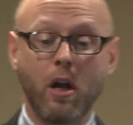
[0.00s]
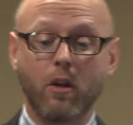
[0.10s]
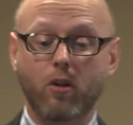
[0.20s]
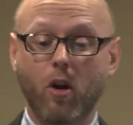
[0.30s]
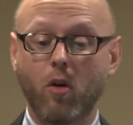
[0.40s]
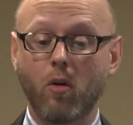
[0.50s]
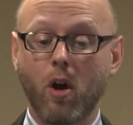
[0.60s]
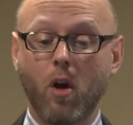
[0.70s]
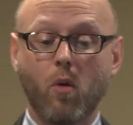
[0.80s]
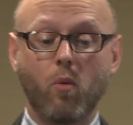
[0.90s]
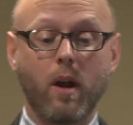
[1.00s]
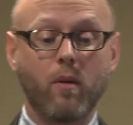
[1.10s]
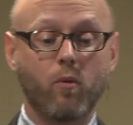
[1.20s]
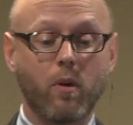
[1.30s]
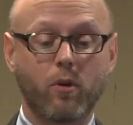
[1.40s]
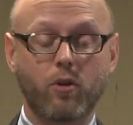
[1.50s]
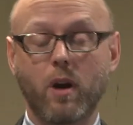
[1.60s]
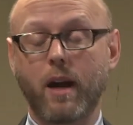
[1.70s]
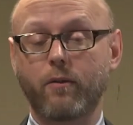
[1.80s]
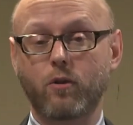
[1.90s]
So when we're
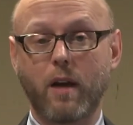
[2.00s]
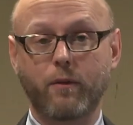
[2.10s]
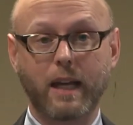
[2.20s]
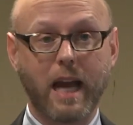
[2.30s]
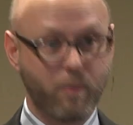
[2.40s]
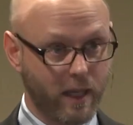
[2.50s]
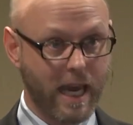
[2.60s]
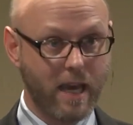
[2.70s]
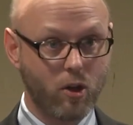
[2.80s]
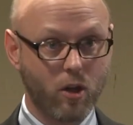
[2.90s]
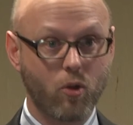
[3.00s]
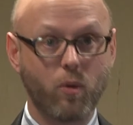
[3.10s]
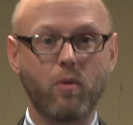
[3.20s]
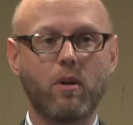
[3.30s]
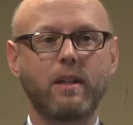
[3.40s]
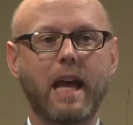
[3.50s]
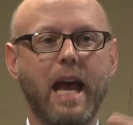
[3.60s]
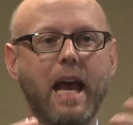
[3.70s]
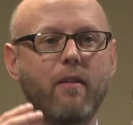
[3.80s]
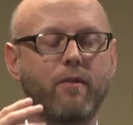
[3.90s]
drafting applications, we want to
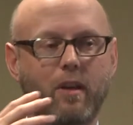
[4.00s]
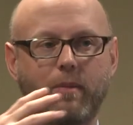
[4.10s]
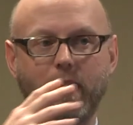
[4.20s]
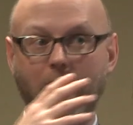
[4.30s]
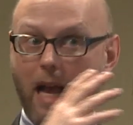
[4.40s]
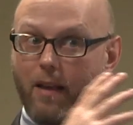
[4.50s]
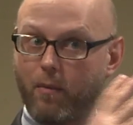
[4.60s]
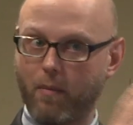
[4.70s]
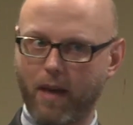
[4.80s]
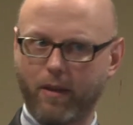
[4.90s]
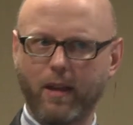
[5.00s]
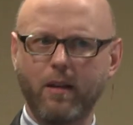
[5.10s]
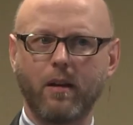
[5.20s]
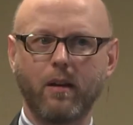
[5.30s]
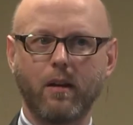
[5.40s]
have something that has the method,